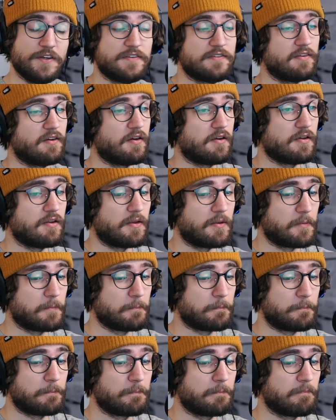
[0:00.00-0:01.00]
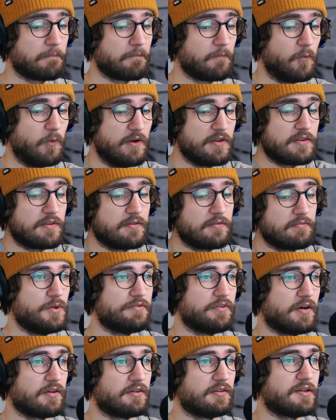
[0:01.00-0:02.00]
He said it. What?
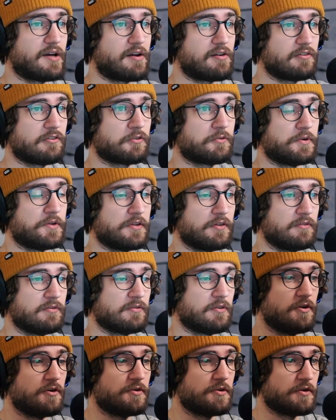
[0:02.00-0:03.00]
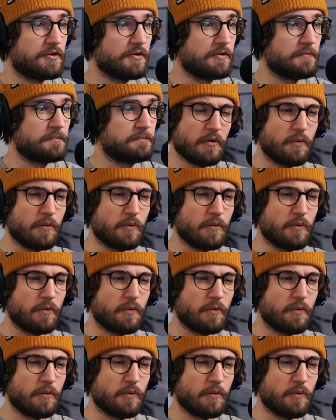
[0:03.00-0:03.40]
Without the title screen going on.